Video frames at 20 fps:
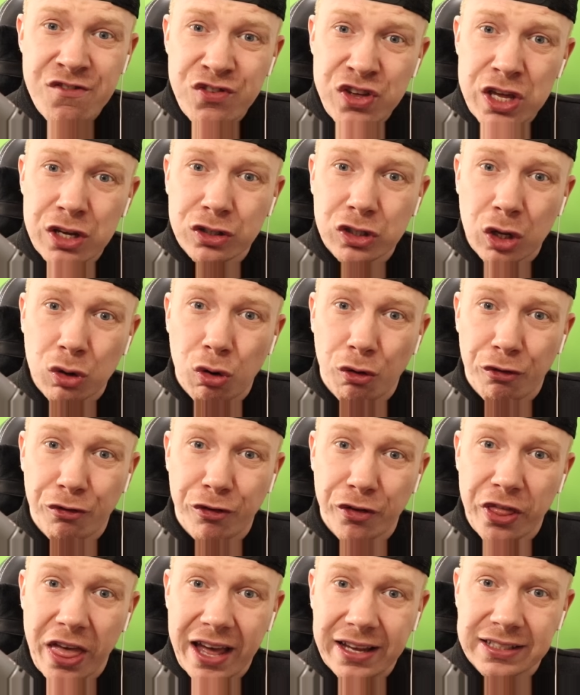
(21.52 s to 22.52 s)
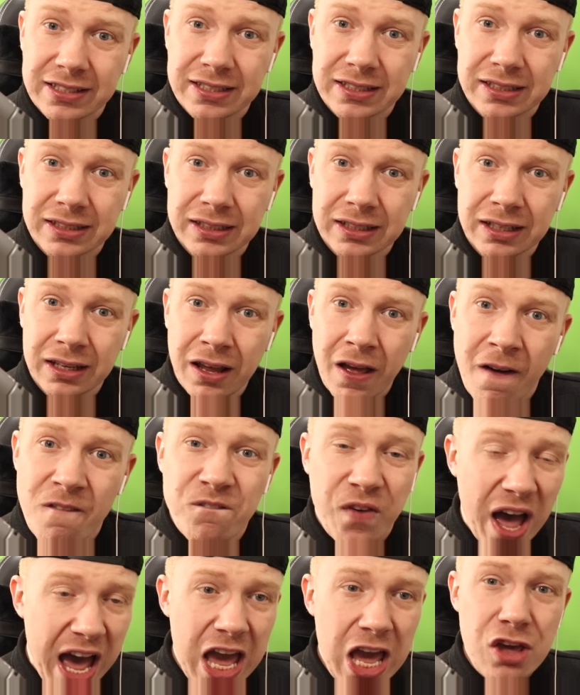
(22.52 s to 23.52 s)
years ago for this.
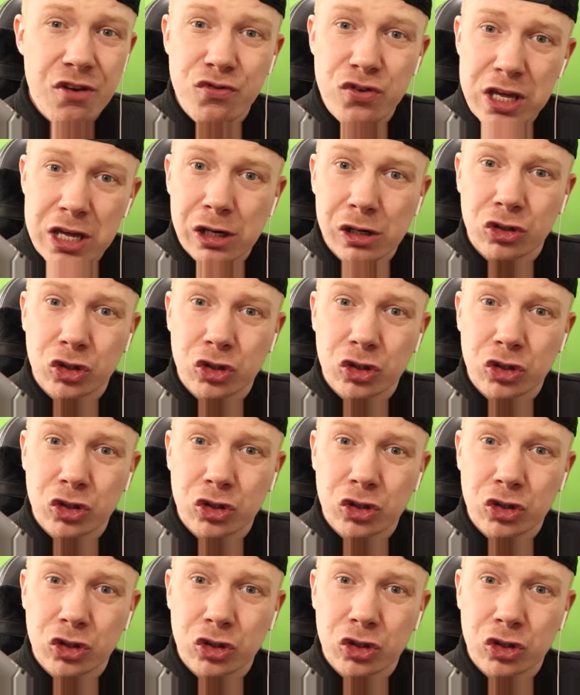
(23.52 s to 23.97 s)
Five years